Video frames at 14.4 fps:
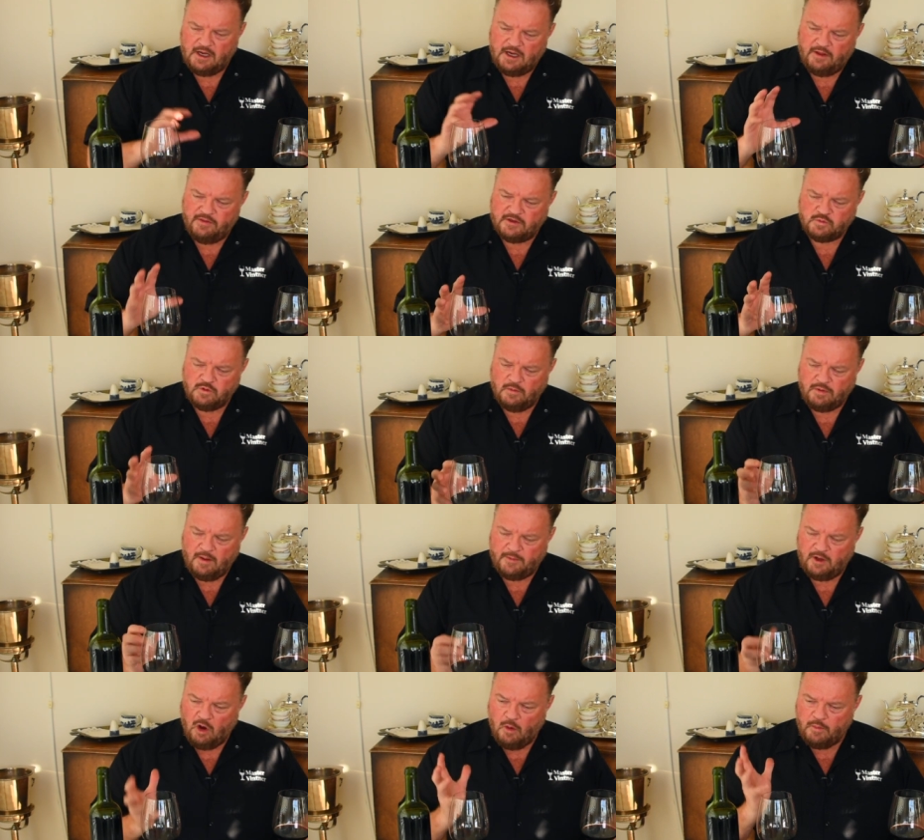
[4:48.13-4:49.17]
And this one will
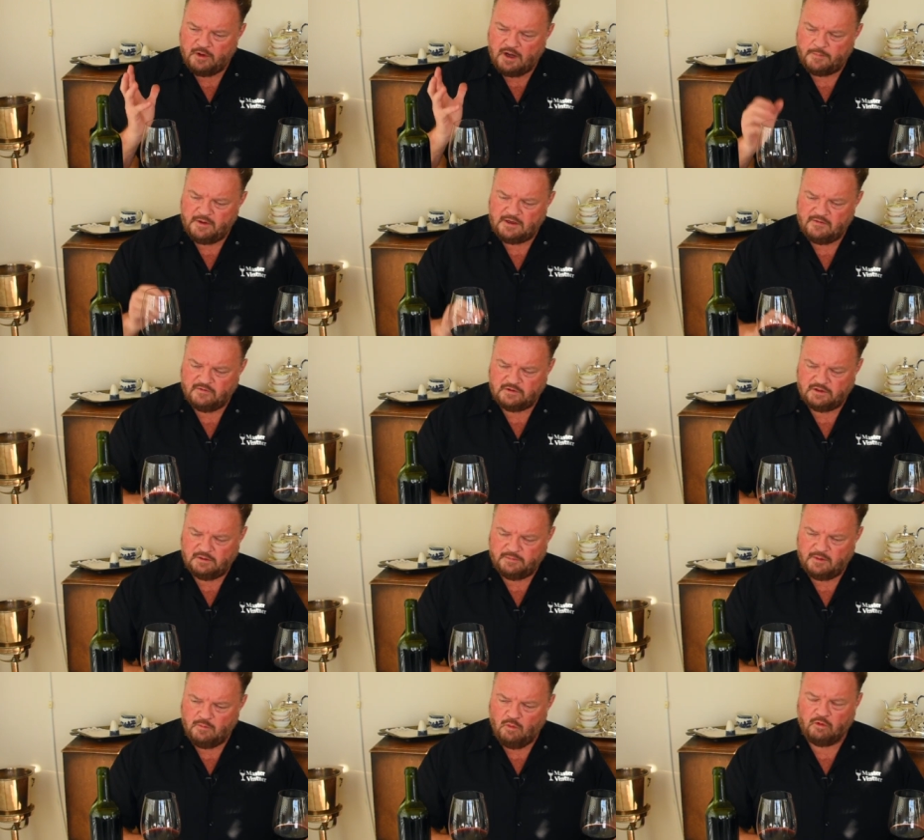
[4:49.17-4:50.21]
probably open up and give a little
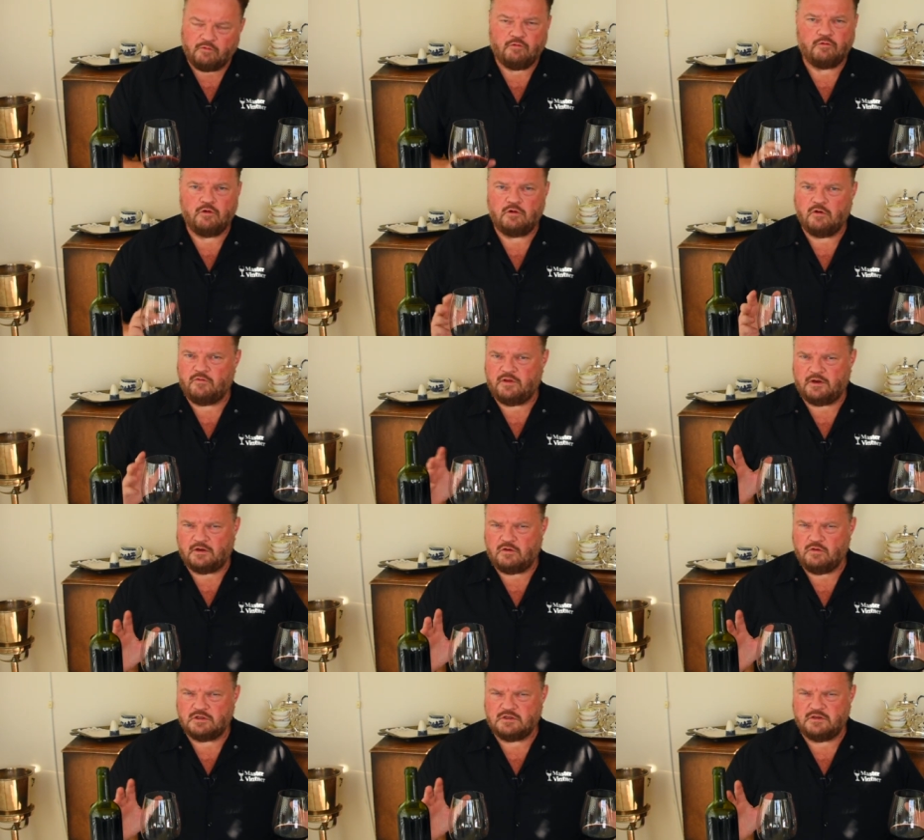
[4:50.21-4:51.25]
bit more fruit over the next
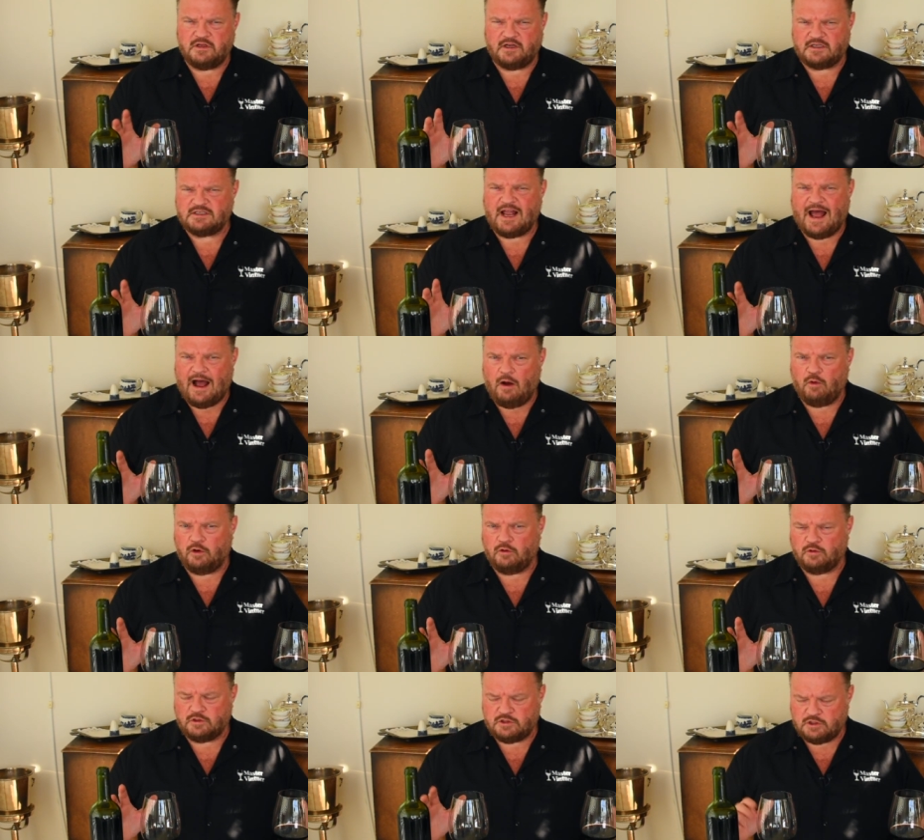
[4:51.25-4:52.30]
course of the next hour
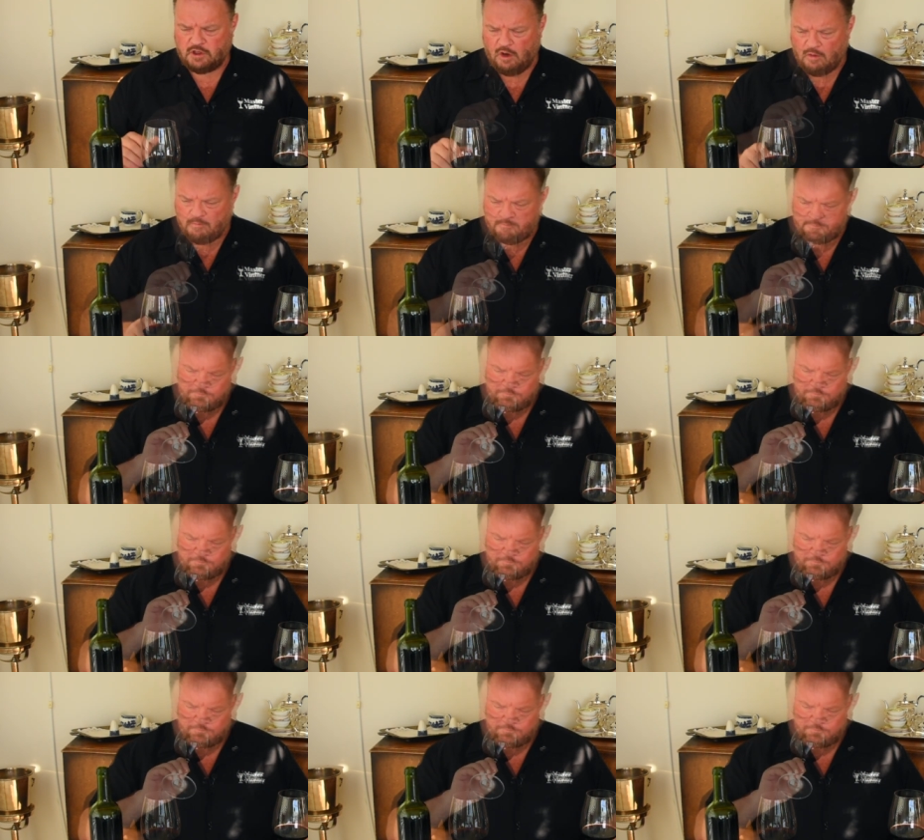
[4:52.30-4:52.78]
or so.